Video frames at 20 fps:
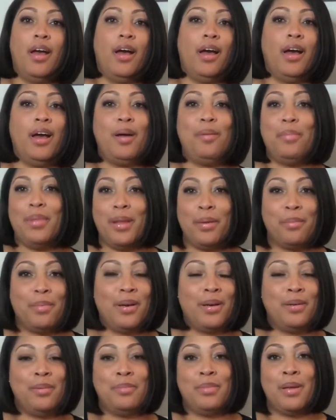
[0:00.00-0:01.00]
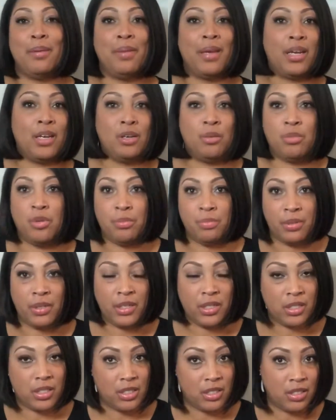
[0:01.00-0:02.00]
I'm not making no more
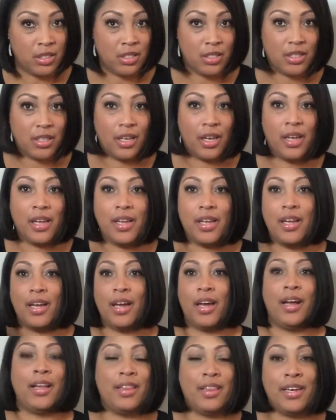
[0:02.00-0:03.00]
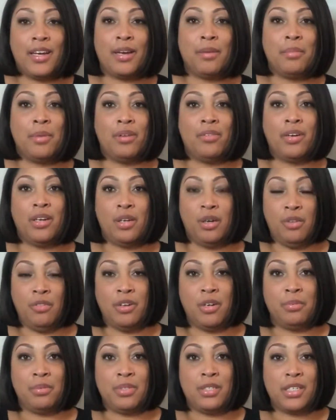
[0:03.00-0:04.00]
predictions. I think I'm already over
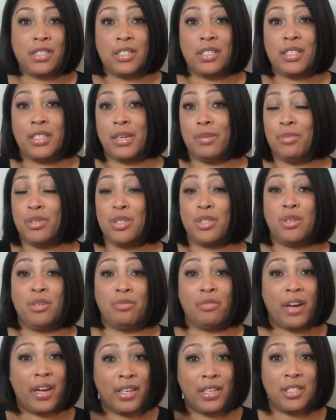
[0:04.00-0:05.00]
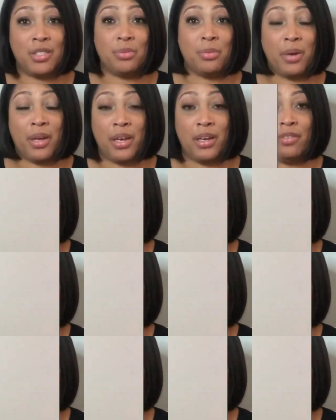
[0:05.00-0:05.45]
the predictions. I'm just going to ride this wave.